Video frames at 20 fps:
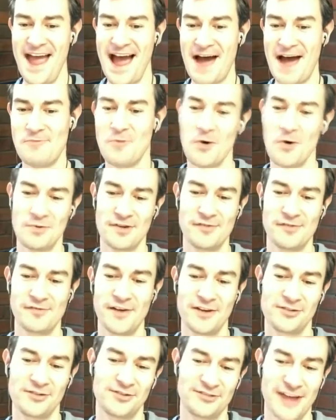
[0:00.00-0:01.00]
And what were the
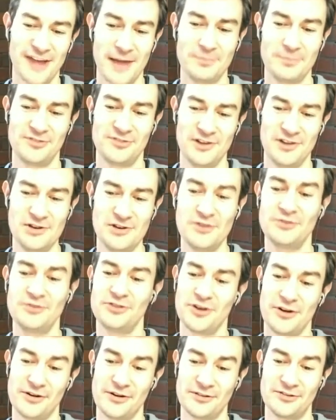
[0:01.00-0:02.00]
first steps that you
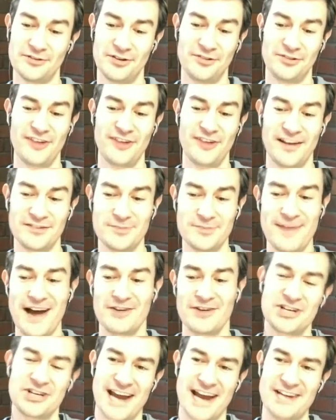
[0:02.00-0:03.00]
took to set
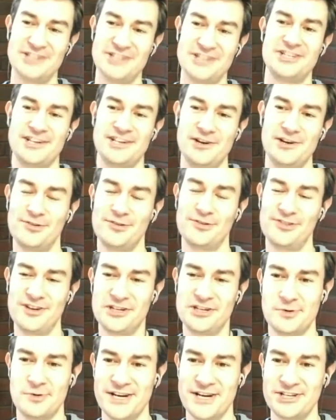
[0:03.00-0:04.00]
about changing your
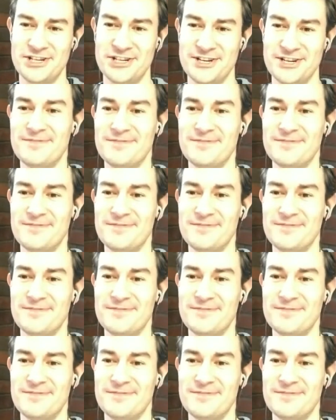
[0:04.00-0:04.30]
situation?